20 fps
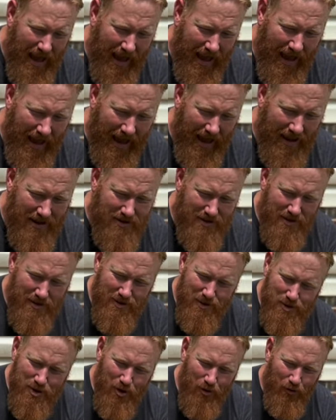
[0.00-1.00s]
And
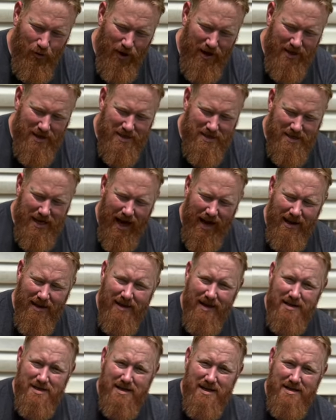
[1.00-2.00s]
so we decided
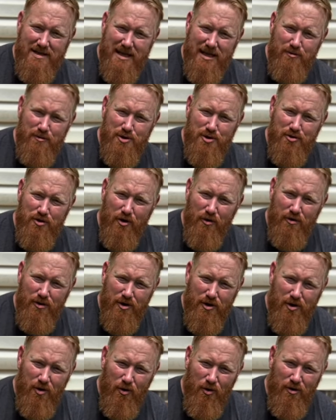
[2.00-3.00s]
that since he was growing
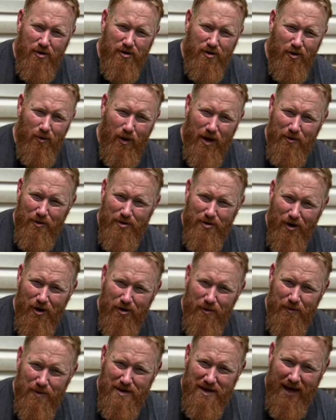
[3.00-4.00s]
the corn, we would grow
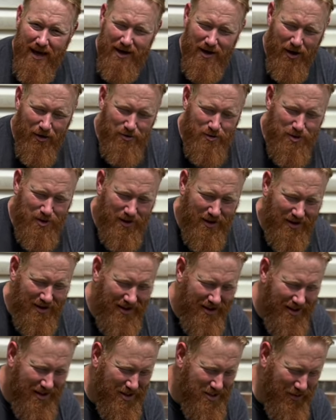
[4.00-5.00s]
the potatoes.
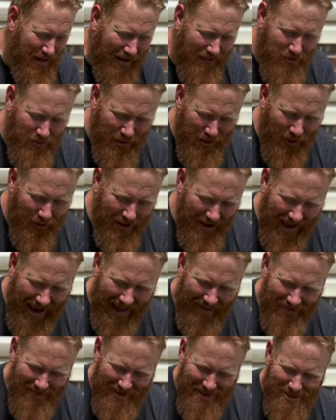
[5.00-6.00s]
So after we already
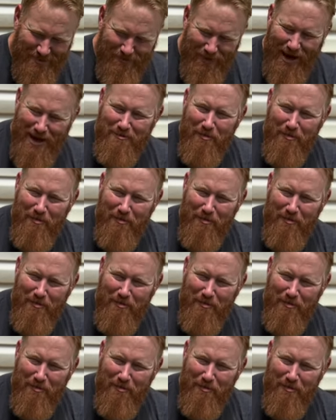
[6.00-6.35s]
had this bed